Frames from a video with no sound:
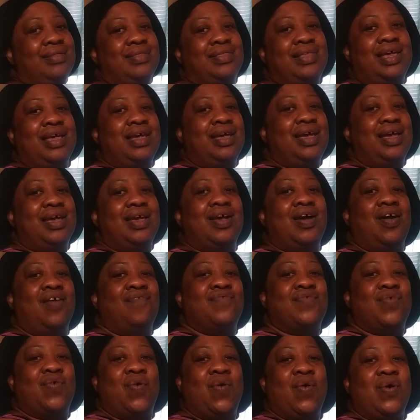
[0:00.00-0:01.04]
then
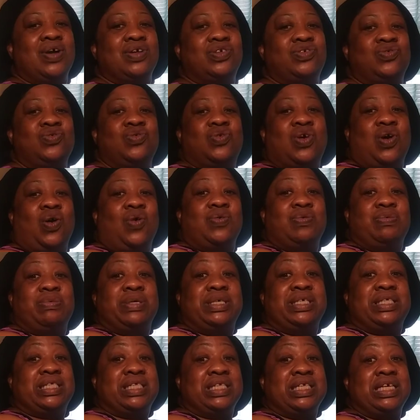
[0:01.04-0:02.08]
of course you're going to
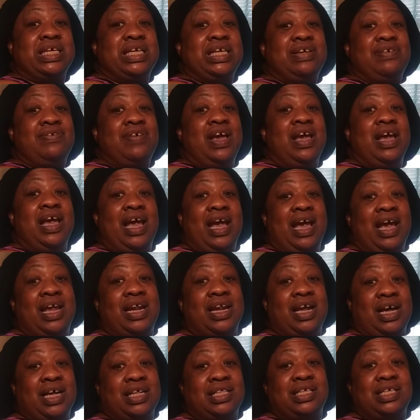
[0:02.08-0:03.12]
receive and
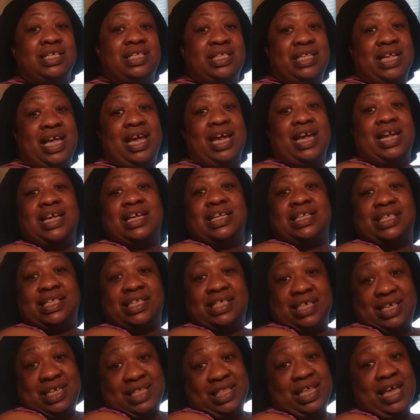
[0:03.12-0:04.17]
understand and
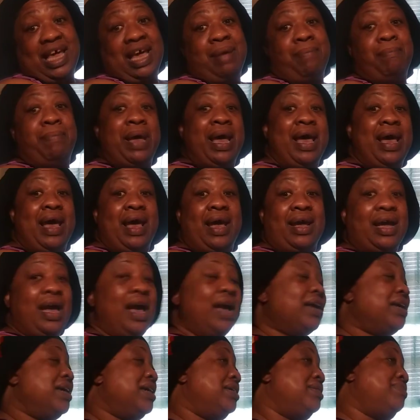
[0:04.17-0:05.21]
see that back.
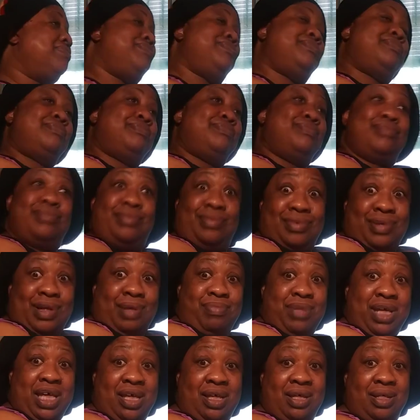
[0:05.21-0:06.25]
I, I
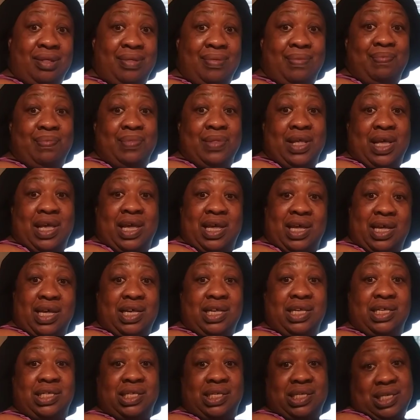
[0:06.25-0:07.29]
mean,
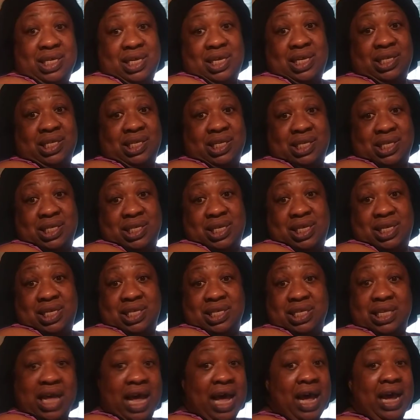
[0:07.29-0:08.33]
it's it's
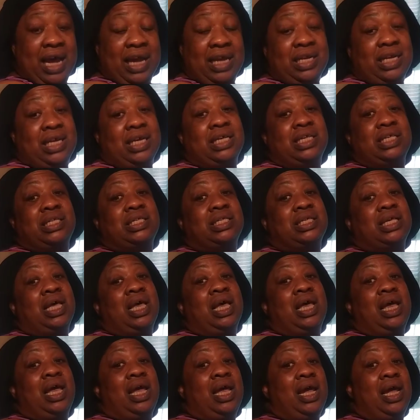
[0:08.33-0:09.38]
it's kindness,
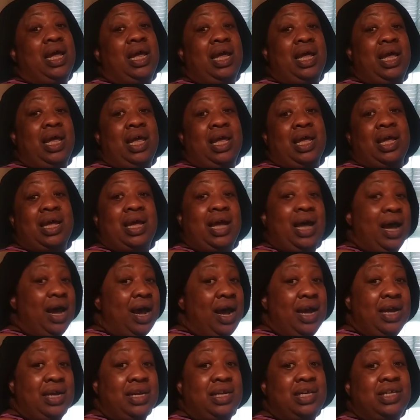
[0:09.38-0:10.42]
and
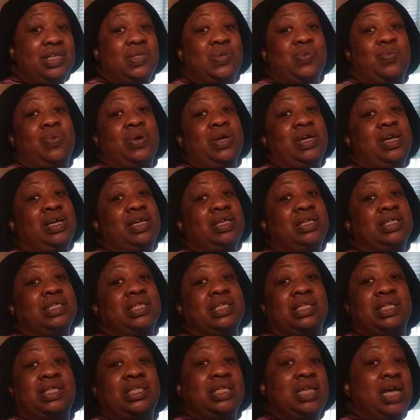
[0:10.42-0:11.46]
kindness wins
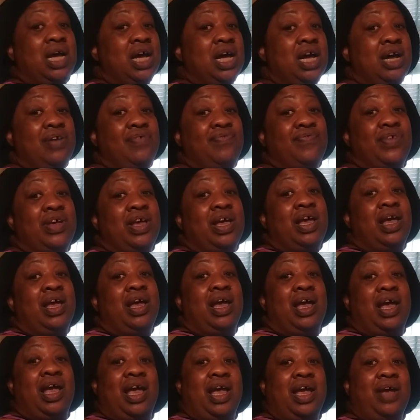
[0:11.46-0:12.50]
love
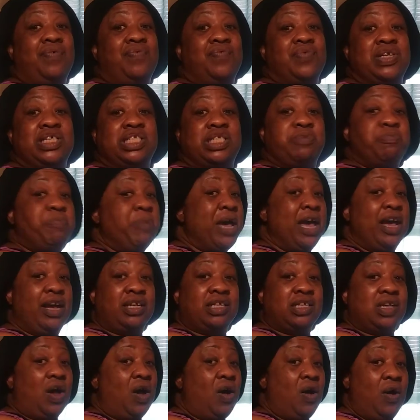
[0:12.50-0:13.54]
and
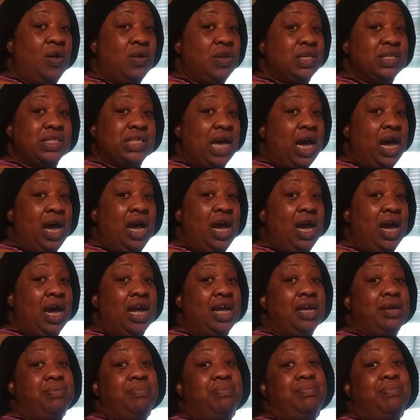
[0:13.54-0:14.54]
respect all the time.